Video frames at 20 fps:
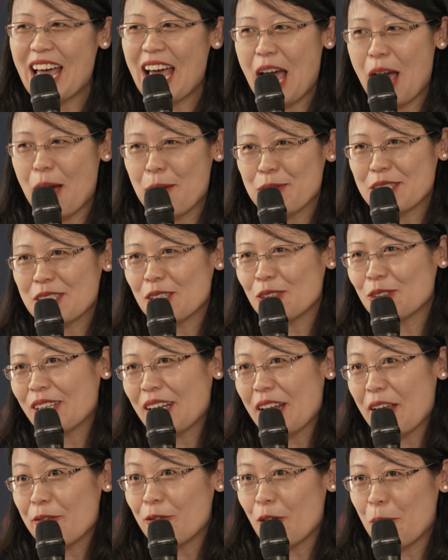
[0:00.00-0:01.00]

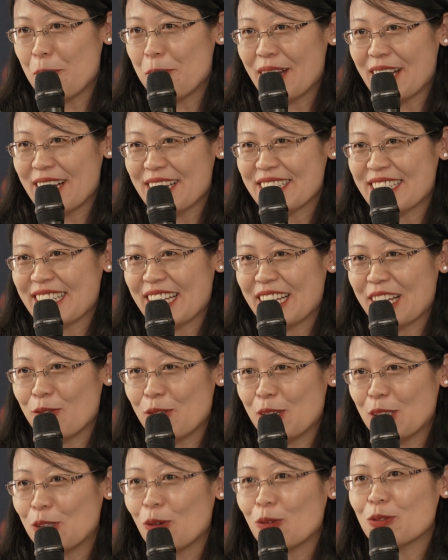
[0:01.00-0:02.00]
Absolutely, for plastic,
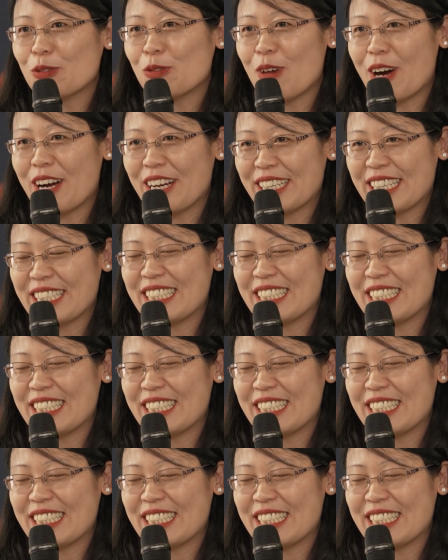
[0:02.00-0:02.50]
we don't want it to